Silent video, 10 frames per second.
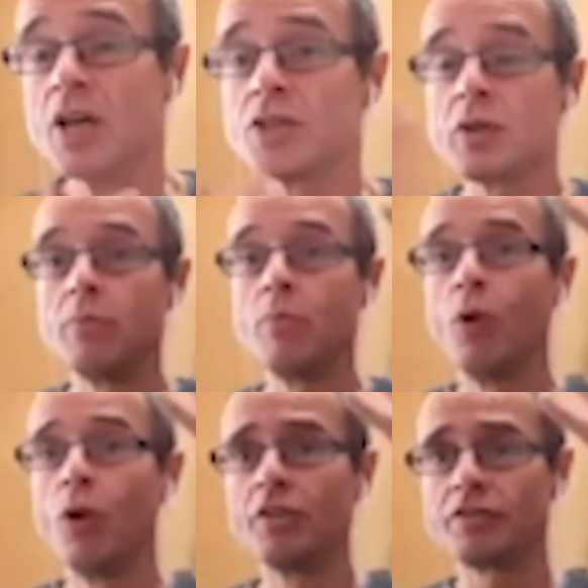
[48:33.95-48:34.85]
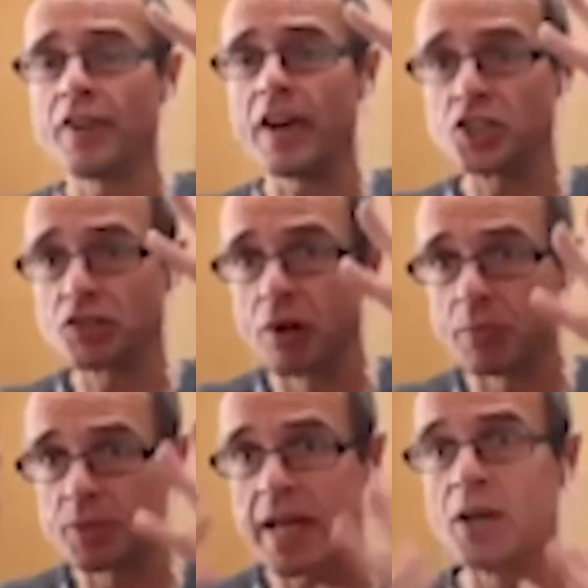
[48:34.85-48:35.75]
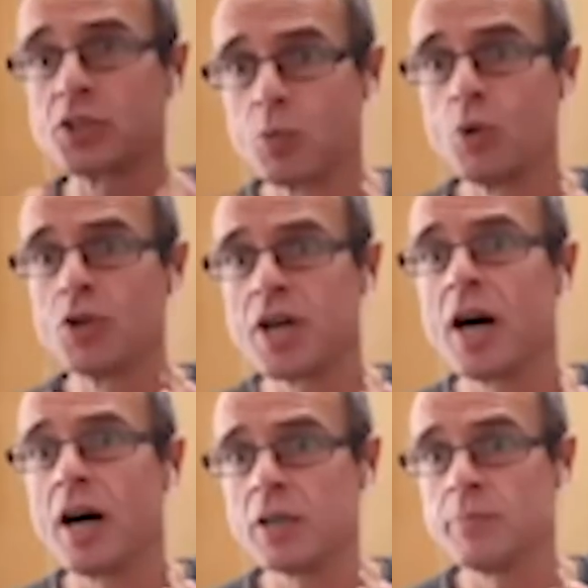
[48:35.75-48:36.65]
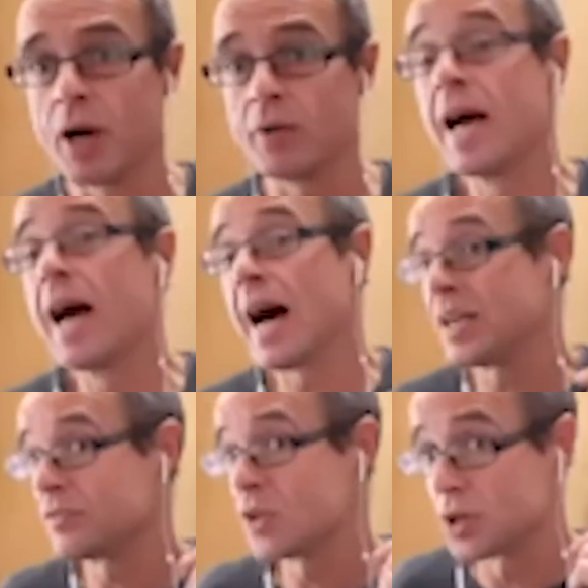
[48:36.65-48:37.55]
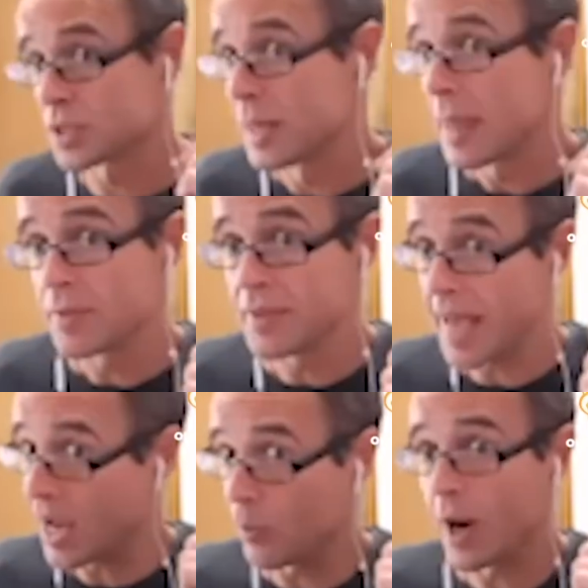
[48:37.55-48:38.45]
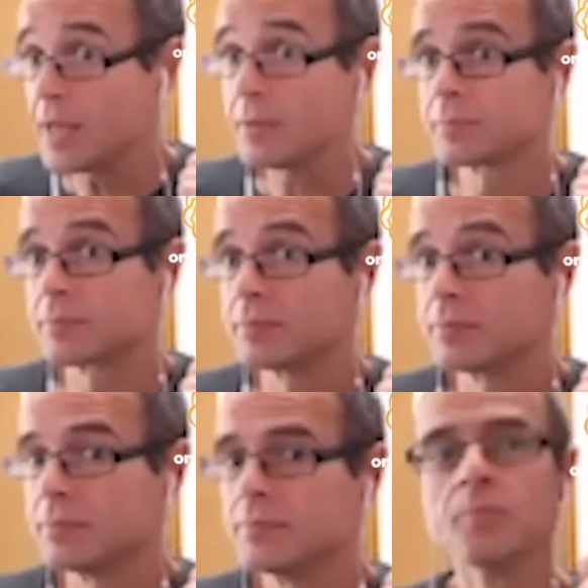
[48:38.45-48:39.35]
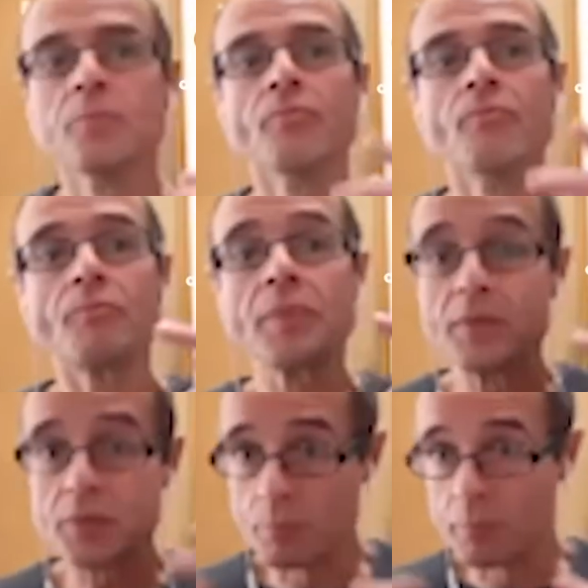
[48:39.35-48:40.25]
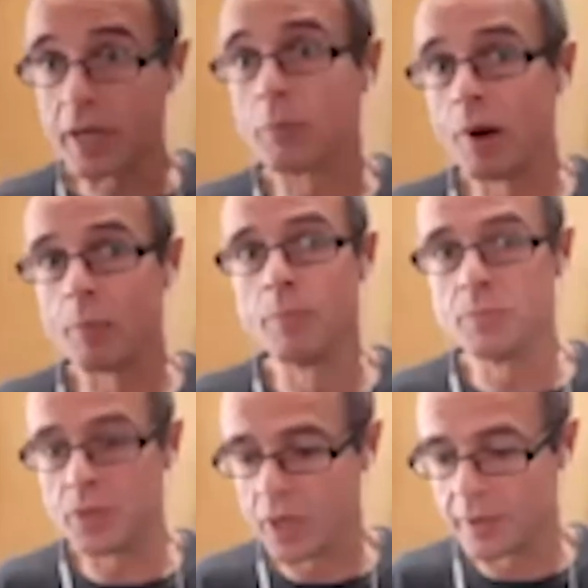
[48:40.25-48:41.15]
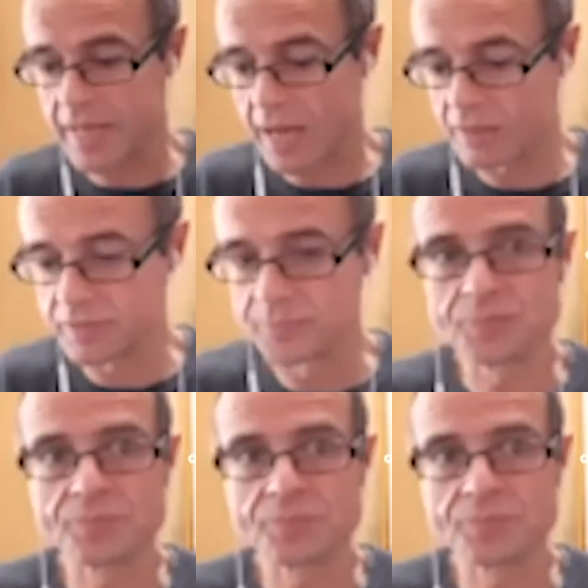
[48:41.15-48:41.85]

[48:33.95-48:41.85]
So the more the face drops down towards the hyoid bone, and of course, the airway, the bigger problem you're going to have.